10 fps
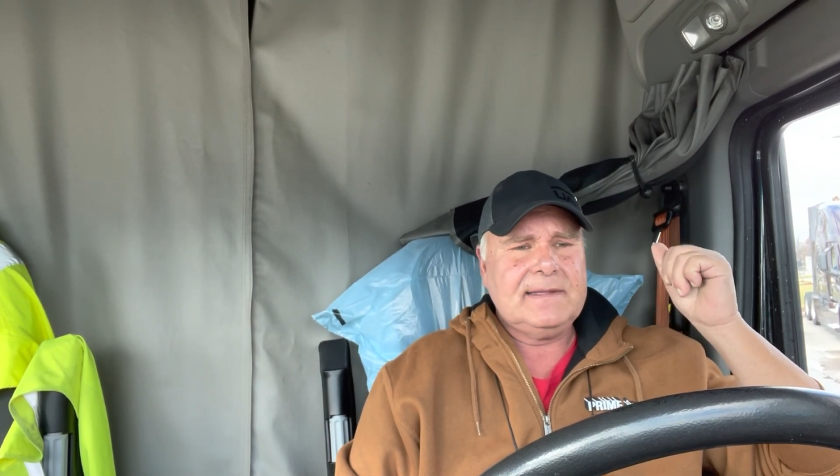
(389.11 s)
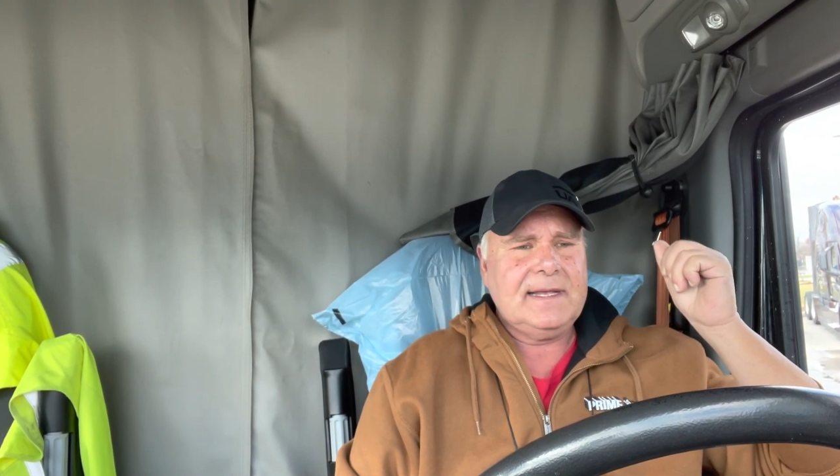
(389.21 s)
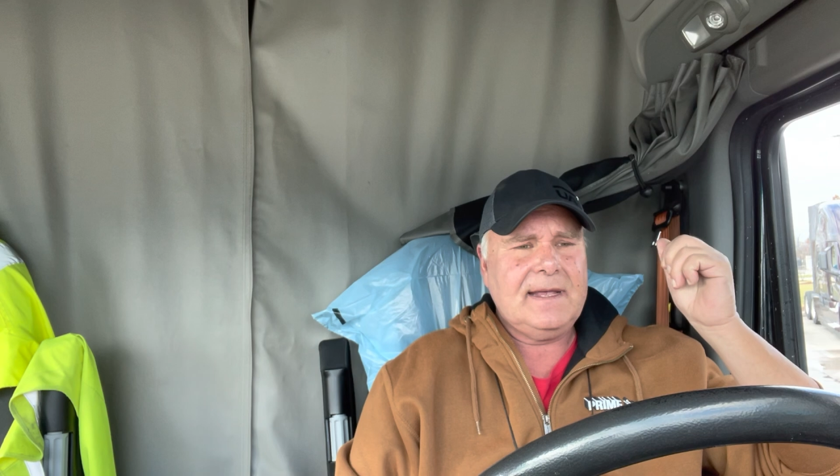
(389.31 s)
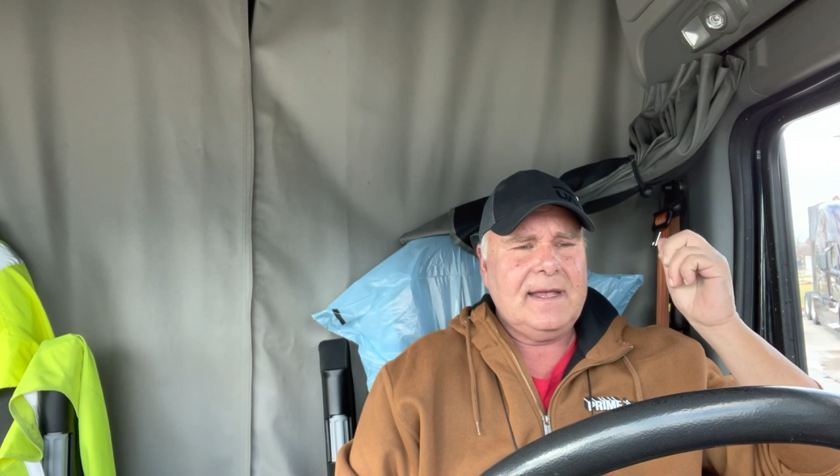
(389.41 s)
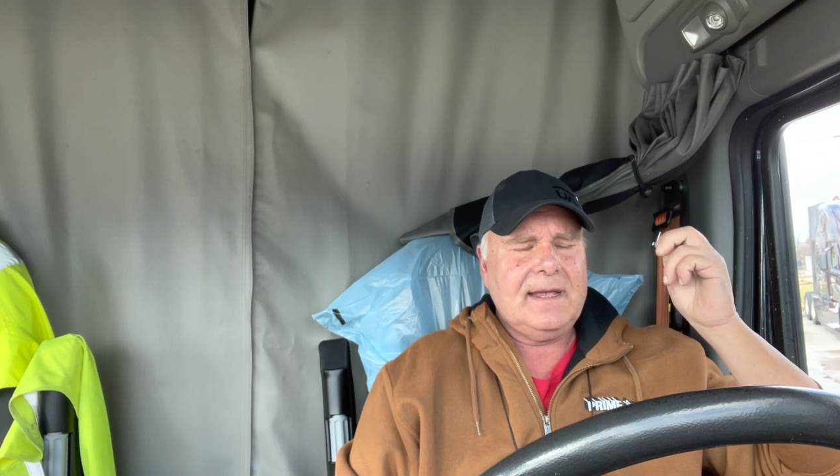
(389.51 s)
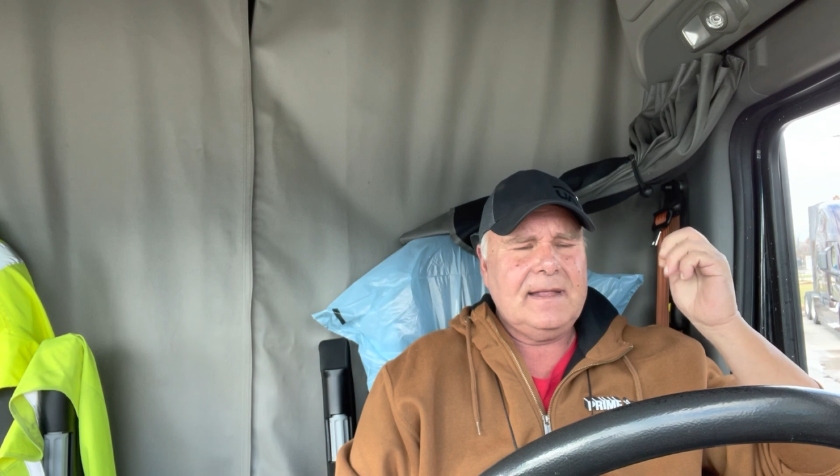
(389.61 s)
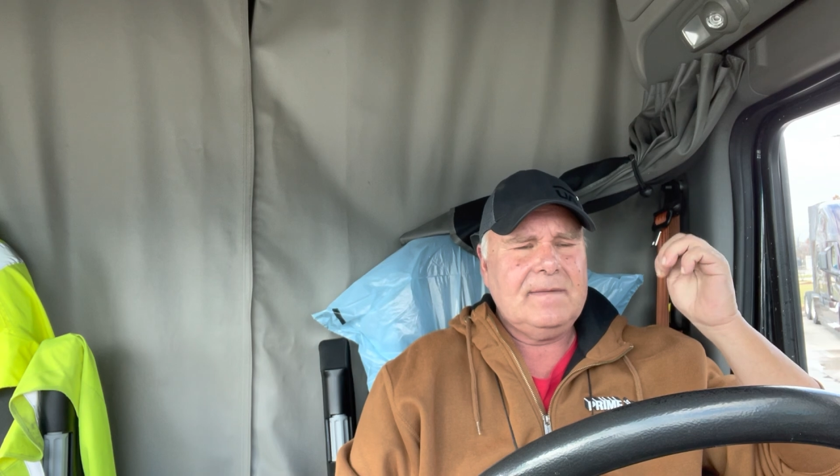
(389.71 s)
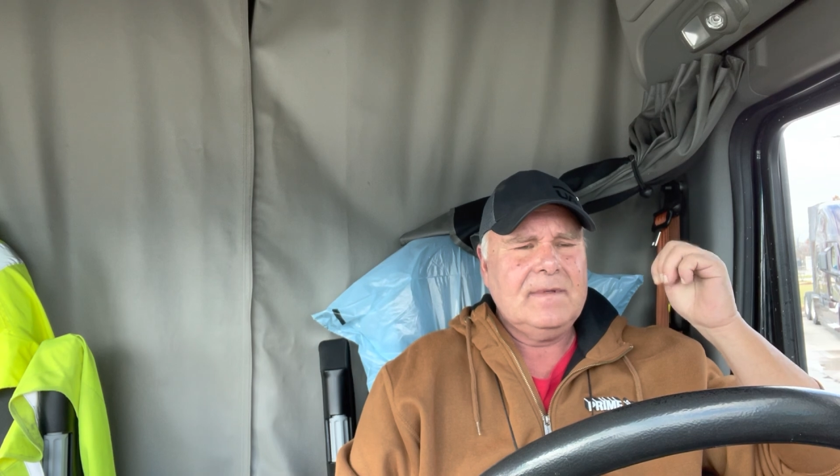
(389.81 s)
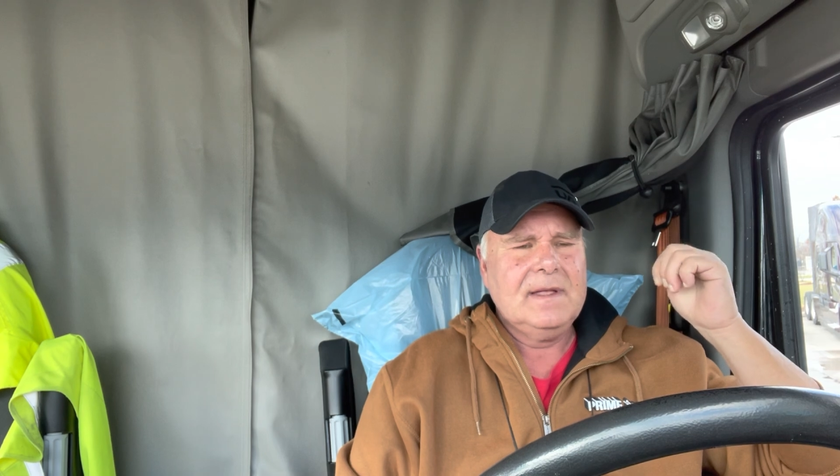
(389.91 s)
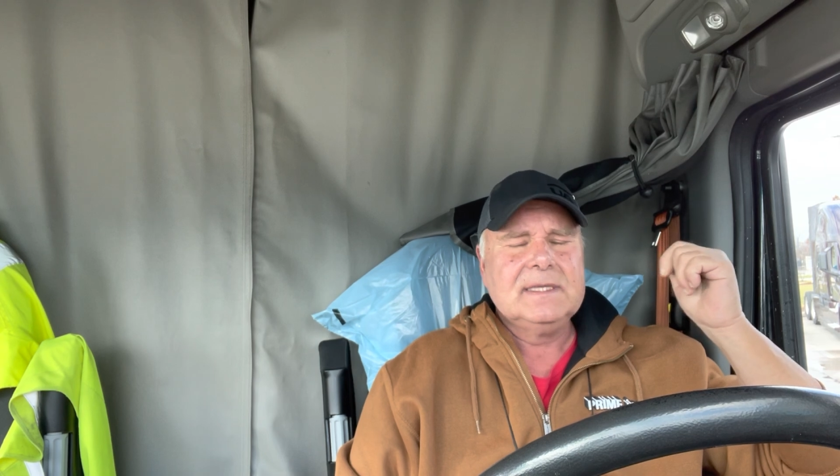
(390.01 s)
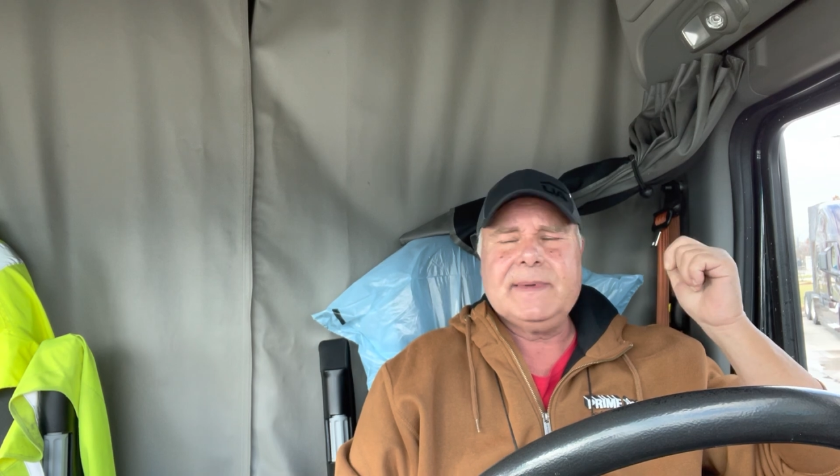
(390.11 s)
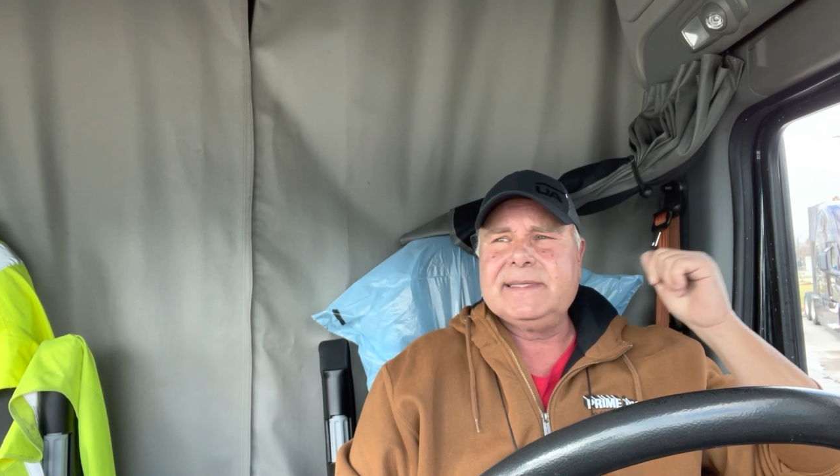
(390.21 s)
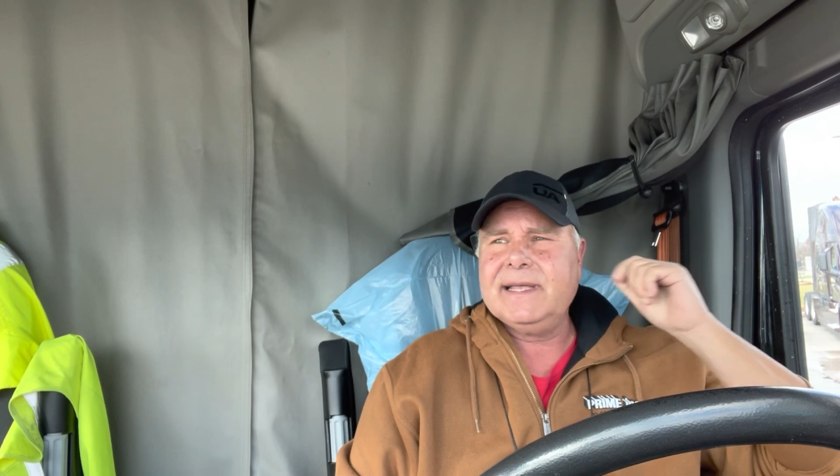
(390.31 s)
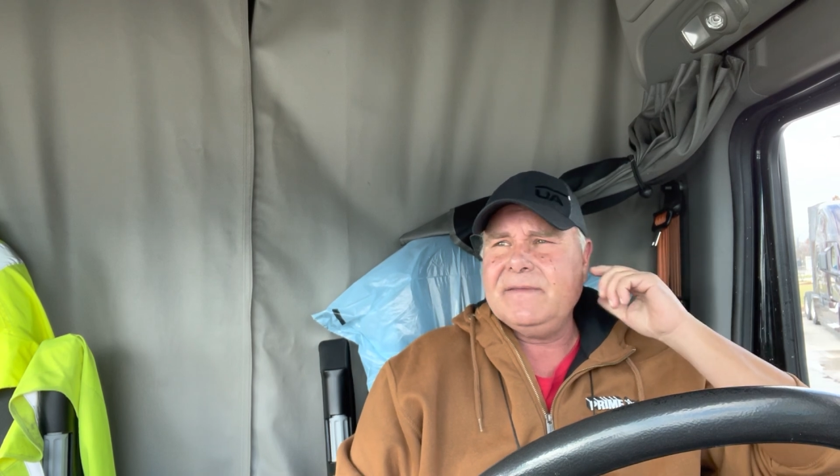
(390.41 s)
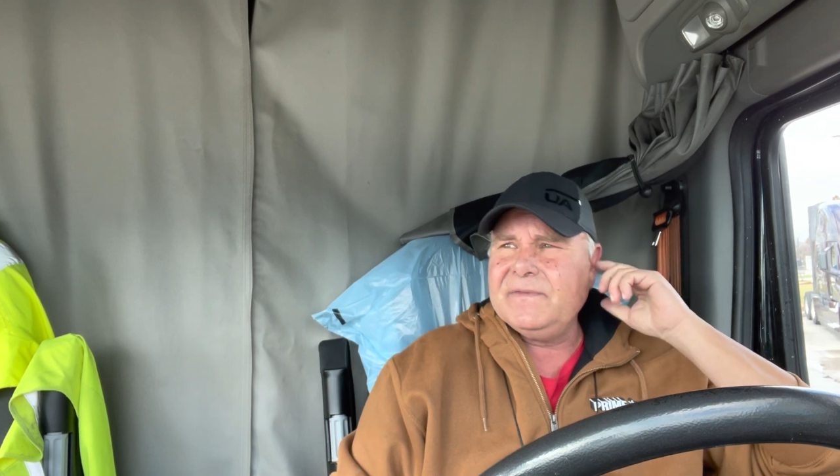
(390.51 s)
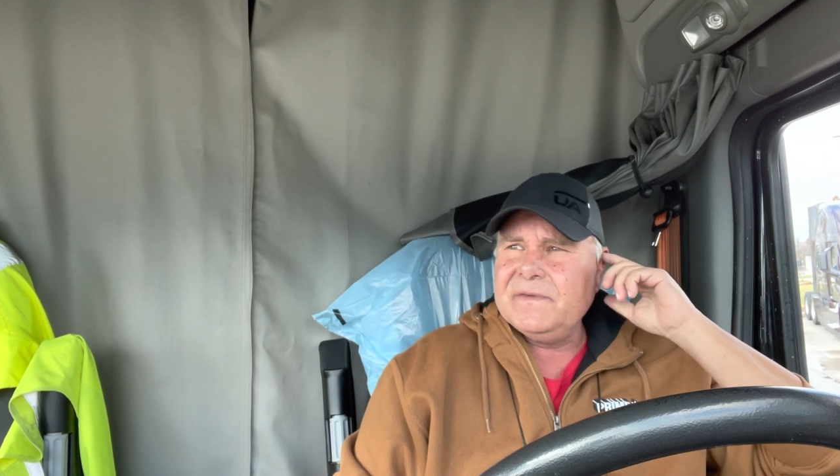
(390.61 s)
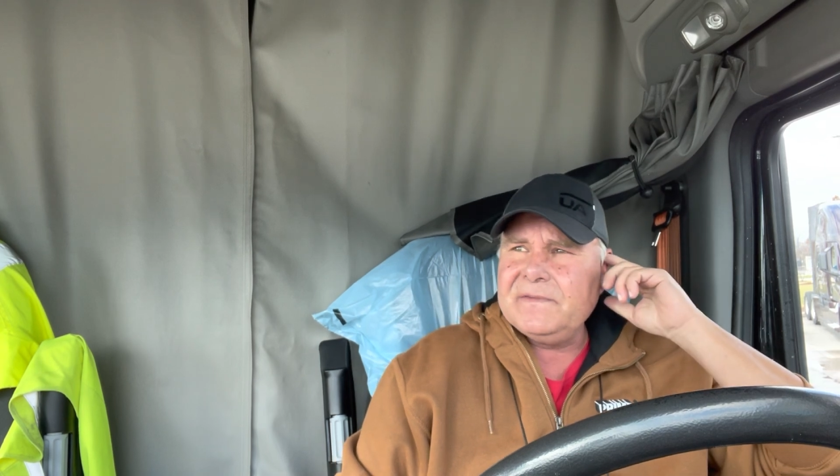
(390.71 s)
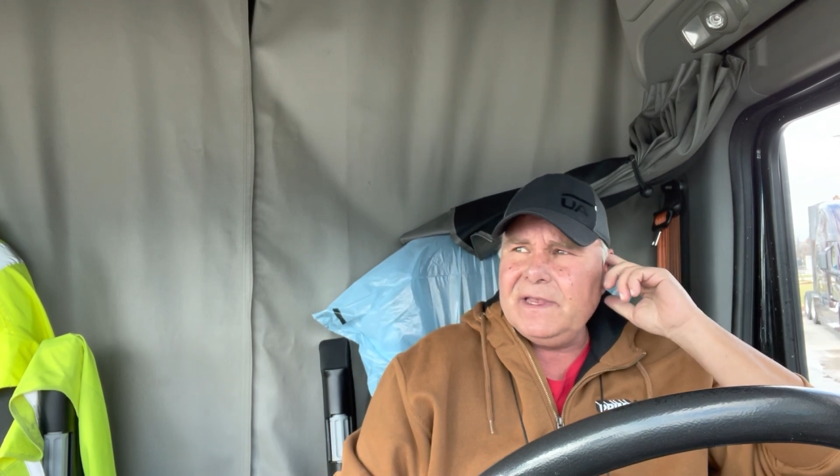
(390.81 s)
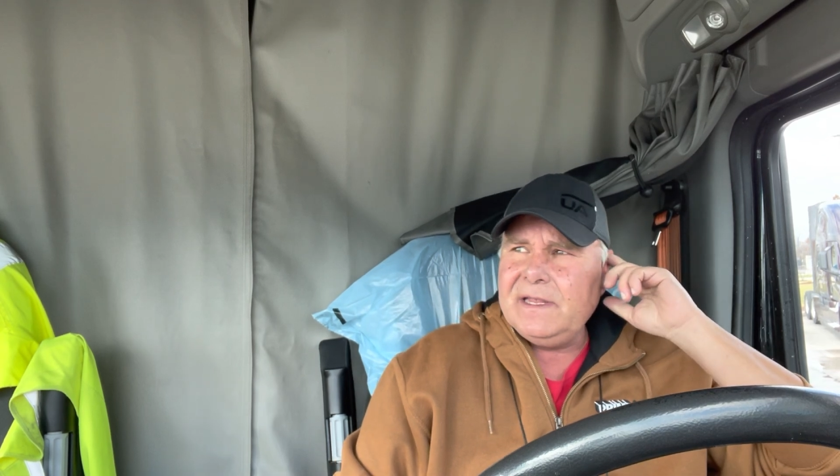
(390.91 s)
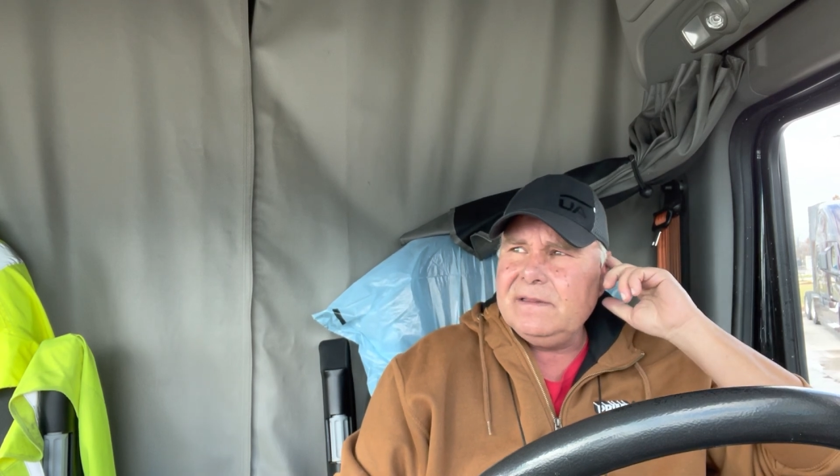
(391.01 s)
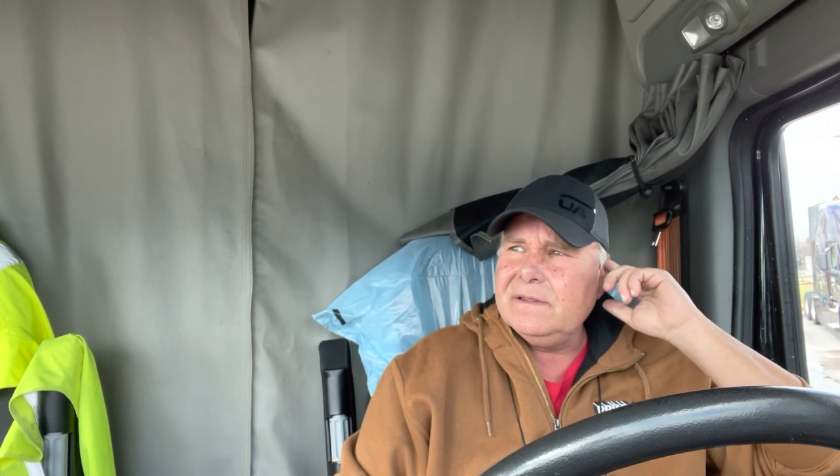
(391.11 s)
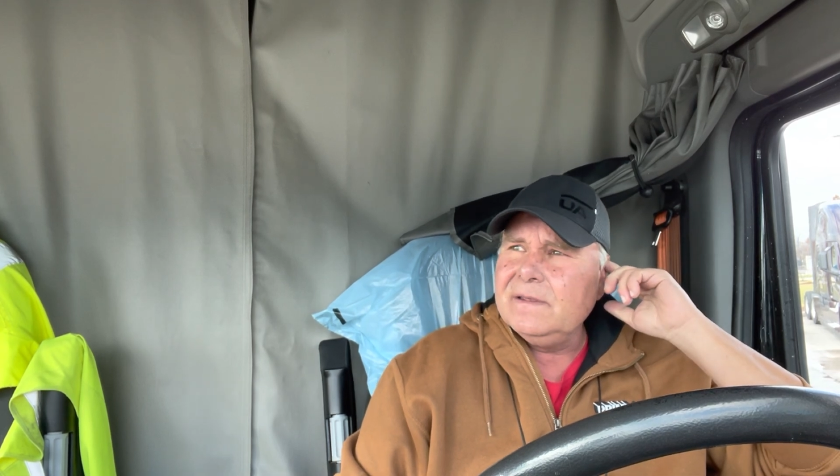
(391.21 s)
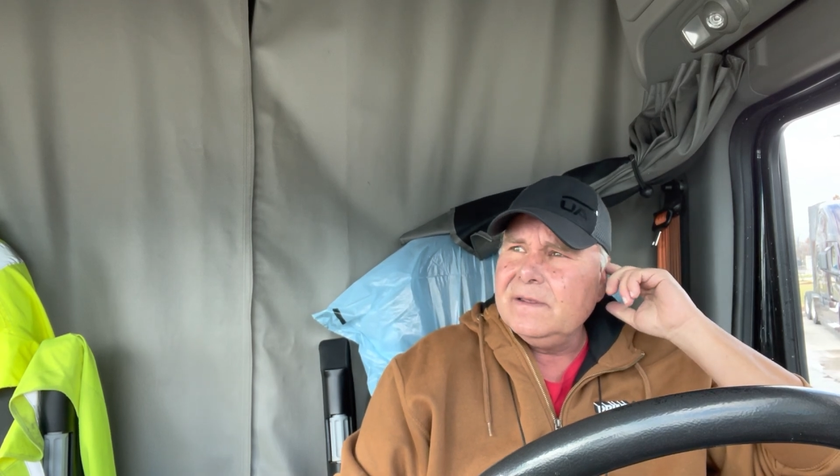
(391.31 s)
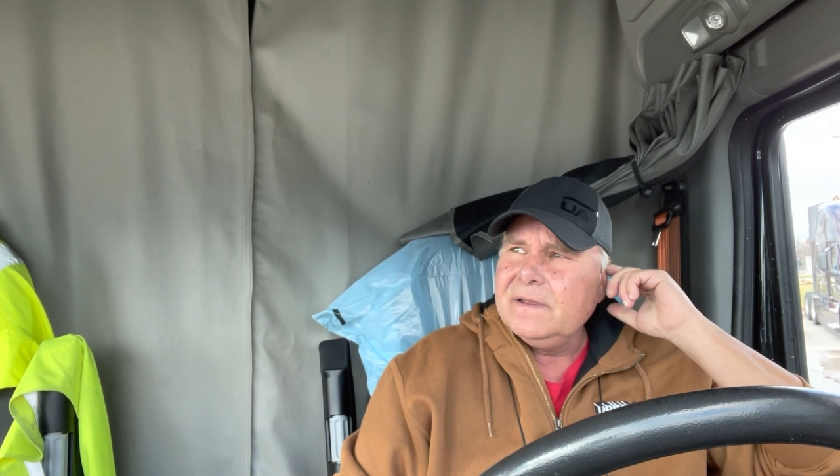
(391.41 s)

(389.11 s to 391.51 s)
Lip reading: 10:15.